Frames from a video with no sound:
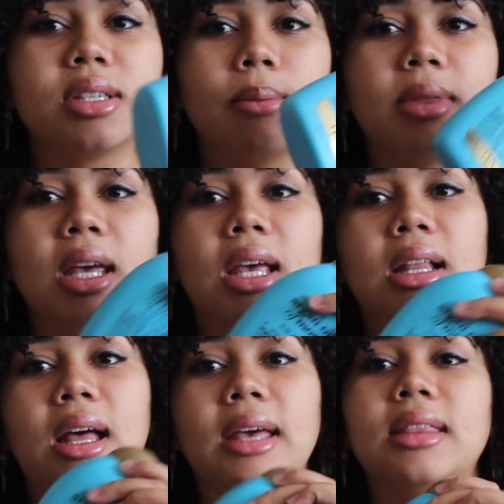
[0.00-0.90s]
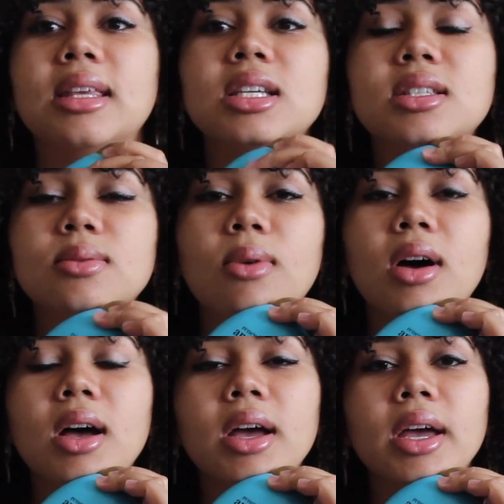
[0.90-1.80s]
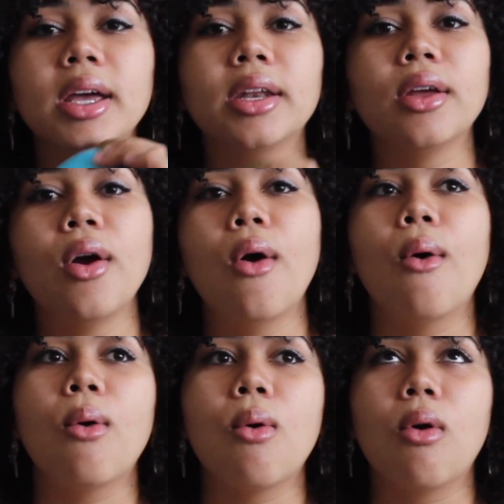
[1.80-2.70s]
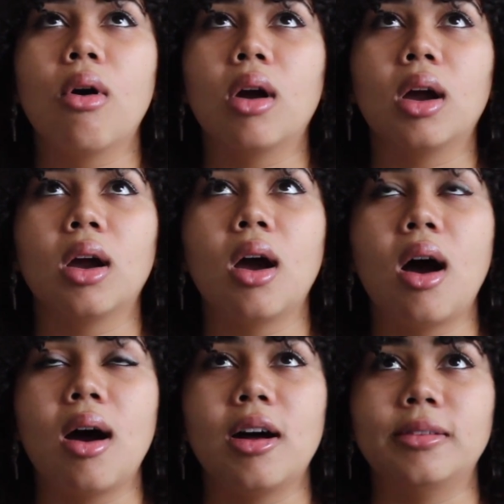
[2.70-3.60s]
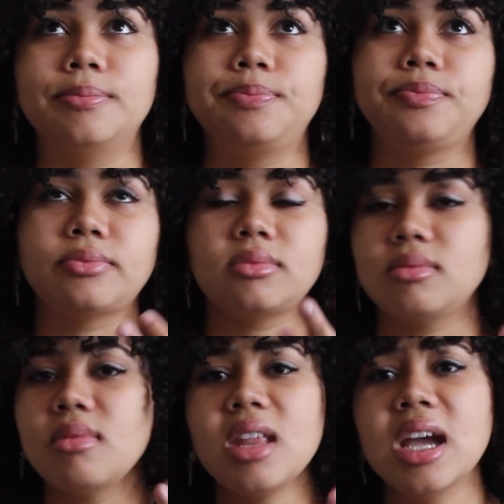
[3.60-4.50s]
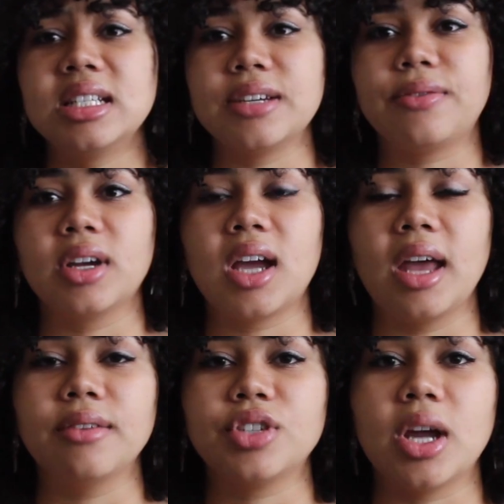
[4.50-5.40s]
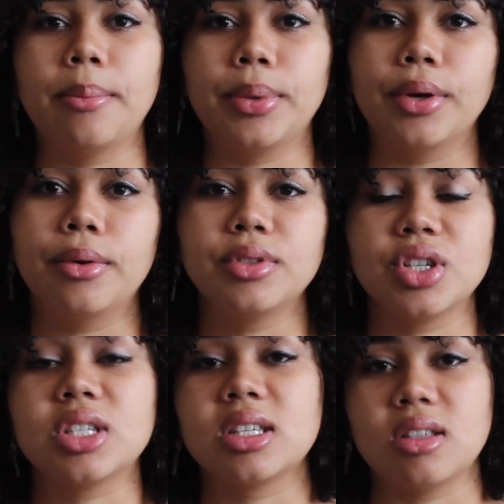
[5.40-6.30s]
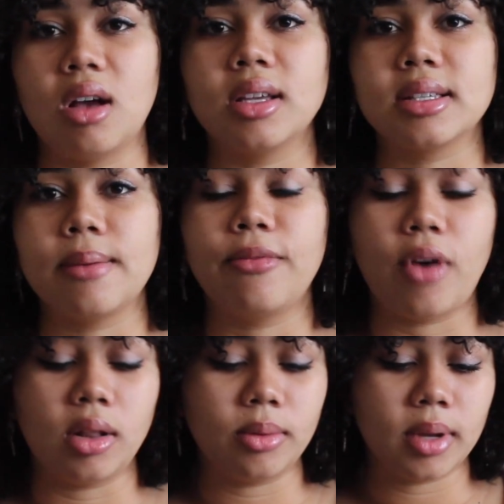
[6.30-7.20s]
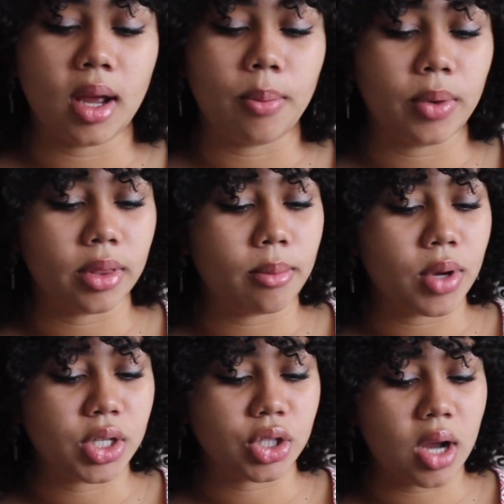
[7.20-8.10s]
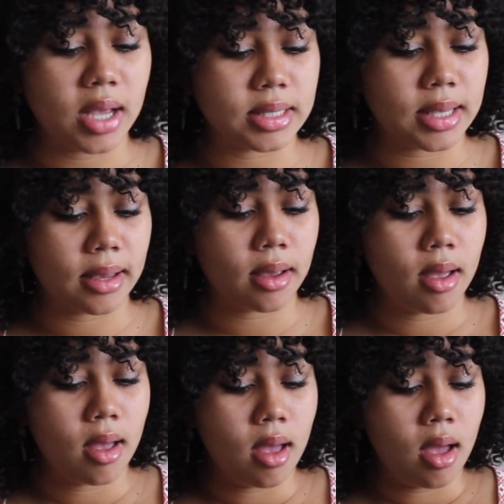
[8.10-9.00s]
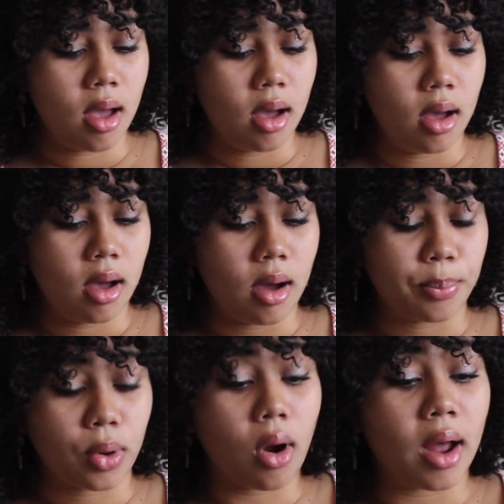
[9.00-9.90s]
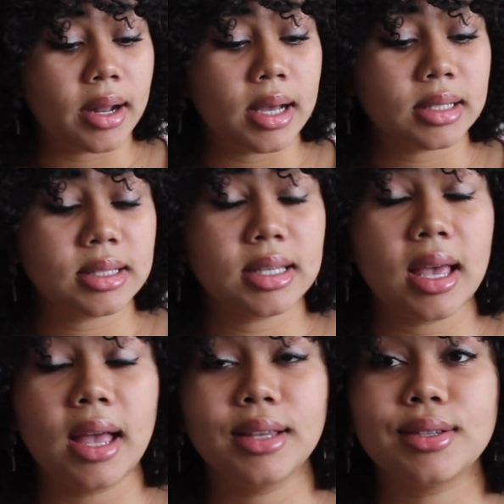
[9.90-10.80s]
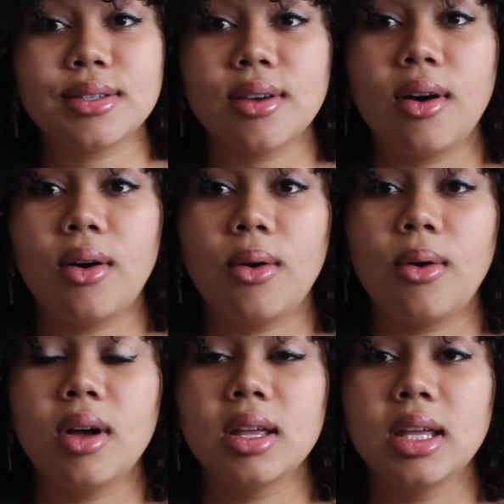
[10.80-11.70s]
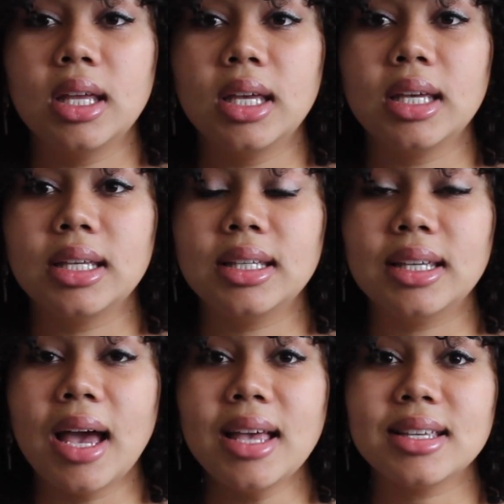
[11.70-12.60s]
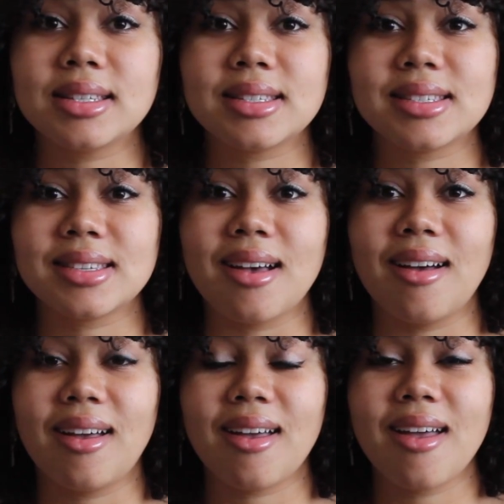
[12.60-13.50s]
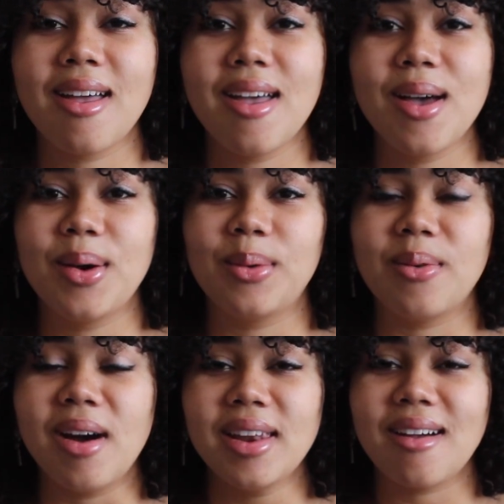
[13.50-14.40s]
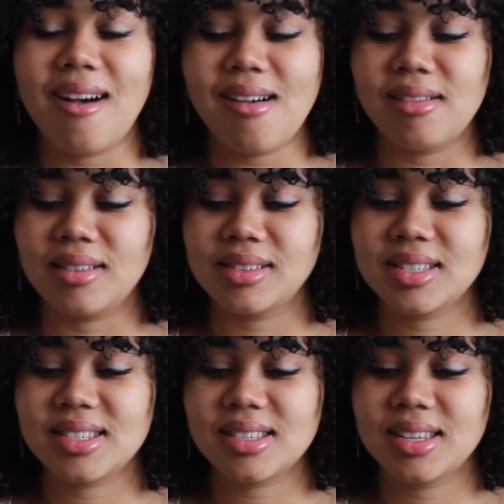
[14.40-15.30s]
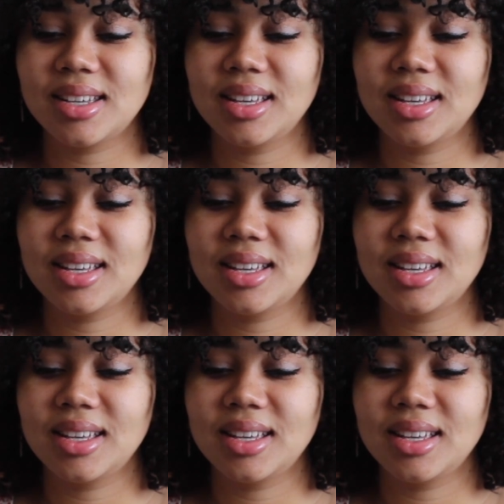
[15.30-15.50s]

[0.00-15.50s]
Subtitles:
something like this one, or a different kind of shampoo, just as long as I'm following up with a moisturizing product. And so yes, what else?